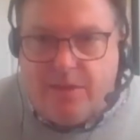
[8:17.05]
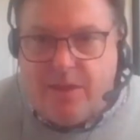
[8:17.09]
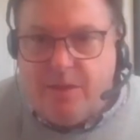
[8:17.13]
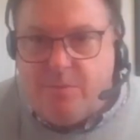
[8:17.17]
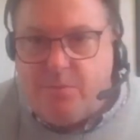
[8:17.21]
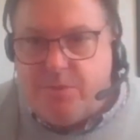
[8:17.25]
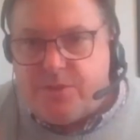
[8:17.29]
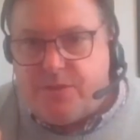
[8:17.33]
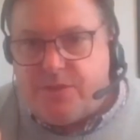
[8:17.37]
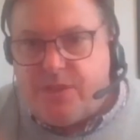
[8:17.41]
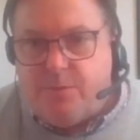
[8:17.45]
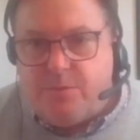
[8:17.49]
There
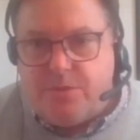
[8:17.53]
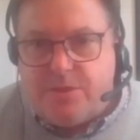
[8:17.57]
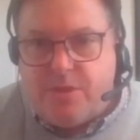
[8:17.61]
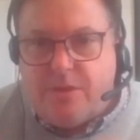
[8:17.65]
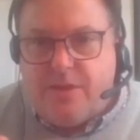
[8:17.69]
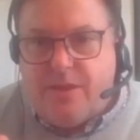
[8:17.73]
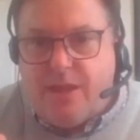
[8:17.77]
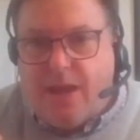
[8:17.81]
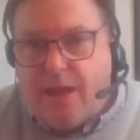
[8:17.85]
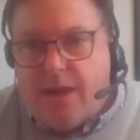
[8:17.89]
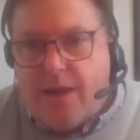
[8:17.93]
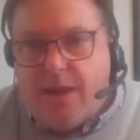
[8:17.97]
was
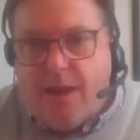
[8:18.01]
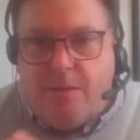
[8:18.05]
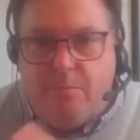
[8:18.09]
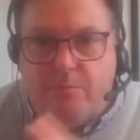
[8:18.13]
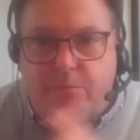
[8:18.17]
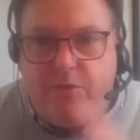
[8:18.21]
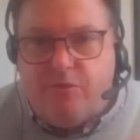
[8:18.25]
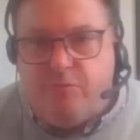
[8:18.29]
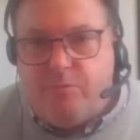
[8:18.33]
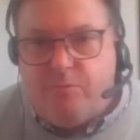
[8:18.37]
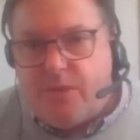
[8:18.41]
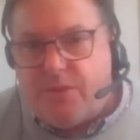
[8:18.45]
a
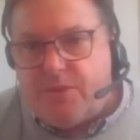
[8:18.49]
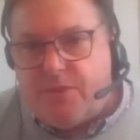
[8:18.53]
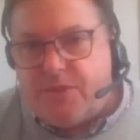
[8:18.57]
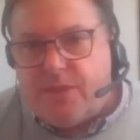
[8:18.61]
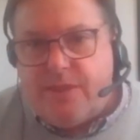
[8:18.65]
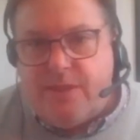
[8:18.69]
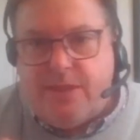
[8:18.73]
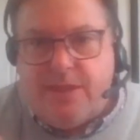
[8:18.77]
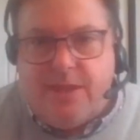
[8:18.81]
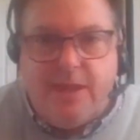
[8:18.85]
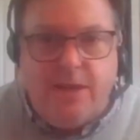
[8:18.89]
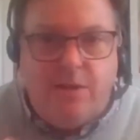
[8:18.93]
number of months, a
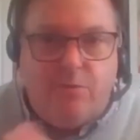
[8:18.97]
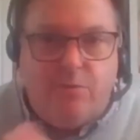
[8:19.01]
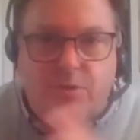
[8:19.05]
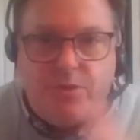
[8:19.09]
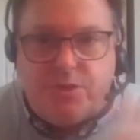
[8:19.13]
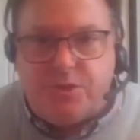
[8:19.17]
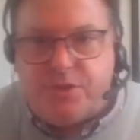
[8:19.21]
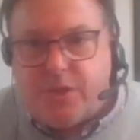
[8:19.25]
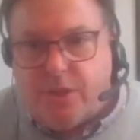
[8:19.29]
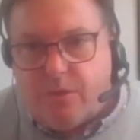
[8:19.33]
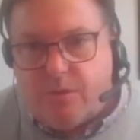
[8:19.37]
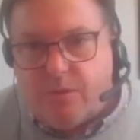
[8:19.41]
year or
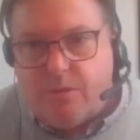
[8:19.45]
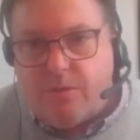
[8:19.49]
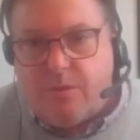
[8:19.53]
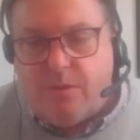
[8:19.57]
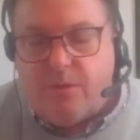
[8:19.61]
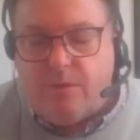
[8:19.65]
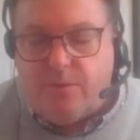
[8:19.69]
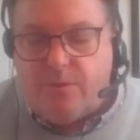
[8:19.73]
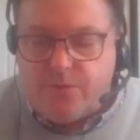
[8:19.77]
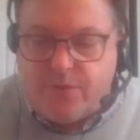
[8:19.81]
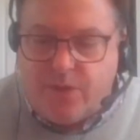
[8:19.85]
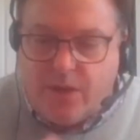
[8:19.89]
so,
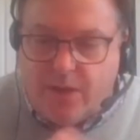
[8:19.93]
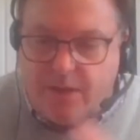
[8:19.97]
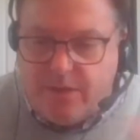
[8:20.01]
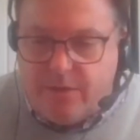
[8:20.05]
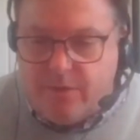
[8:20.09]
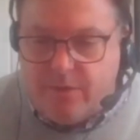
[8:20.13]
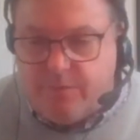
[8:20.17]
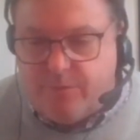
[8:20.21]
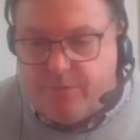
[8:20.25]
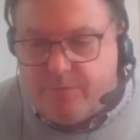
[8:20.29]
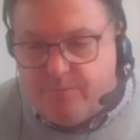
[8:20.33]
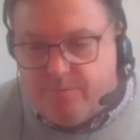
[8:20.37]
of kind
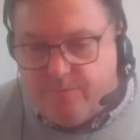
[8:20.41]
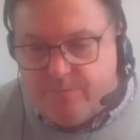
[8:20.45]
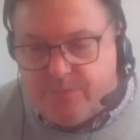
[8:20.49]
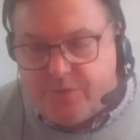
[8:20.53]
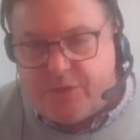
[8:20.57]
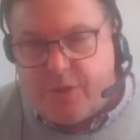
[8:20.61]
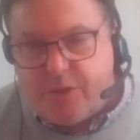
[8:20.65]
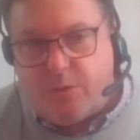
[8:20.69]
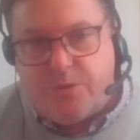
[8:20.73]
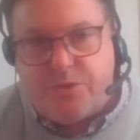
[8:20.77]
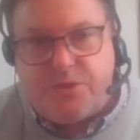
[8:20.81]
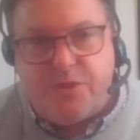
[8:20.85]
of
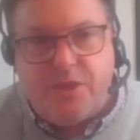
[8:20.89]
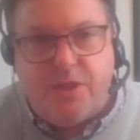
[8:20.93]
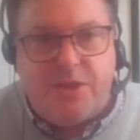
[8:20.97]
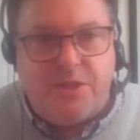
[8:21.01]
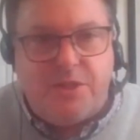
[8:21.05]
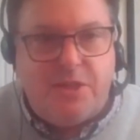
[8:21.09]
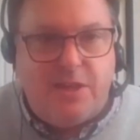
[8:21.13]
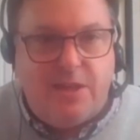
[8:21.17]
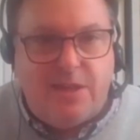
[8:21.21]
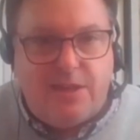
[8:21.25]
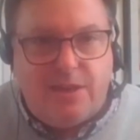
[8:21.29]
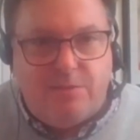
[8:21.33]
soul
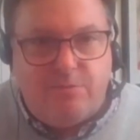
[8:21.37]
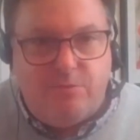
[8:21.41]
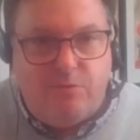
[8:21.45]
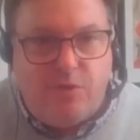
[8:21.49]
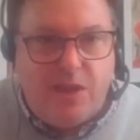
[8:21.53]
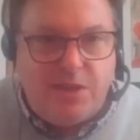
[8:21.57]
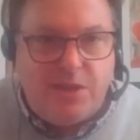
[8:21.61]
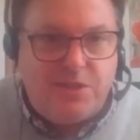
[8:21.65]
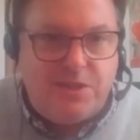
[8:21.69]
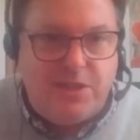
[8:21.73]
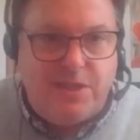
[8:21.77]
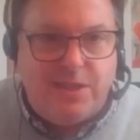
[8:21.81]
searching and
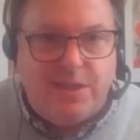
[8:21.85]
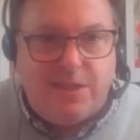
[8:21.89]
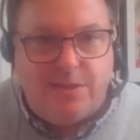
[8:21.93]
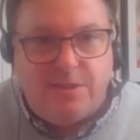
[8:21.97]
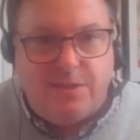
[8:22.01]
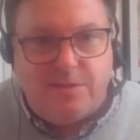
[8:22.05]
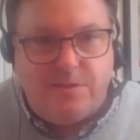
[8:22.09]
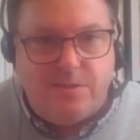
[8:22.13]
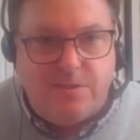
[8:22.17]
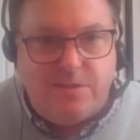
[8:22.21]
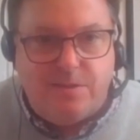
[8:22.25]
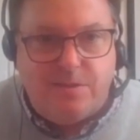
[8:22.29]
wrestling
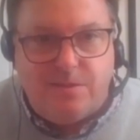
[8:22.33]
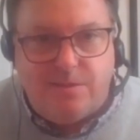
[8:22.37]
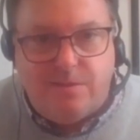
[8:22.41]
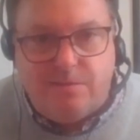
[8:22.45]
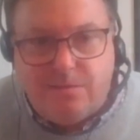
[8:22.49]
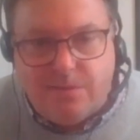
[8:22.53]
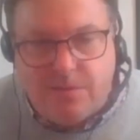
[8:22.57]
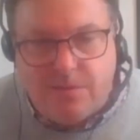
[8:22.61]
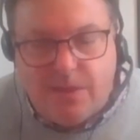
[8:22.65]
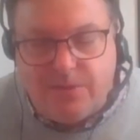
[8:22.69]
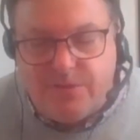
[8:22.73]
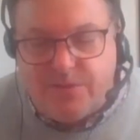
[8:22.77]
and
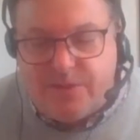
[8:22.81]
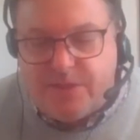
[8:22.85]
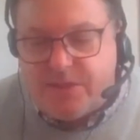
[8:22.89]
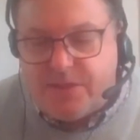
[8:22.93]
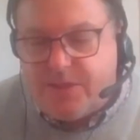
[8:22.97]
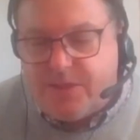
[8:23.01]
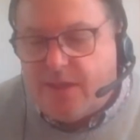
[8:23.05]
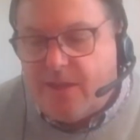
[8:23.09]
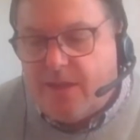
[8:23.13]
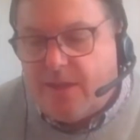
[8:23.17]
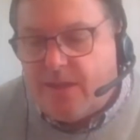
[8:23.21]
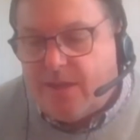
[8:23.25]

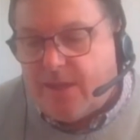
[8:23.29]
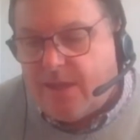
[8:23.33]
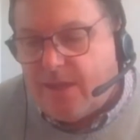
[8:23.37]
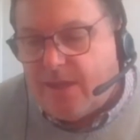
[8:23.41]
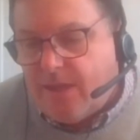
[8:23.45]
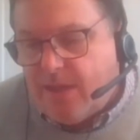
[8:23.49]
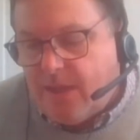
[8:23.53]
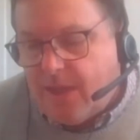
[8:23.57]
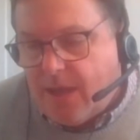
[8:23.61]
discerning.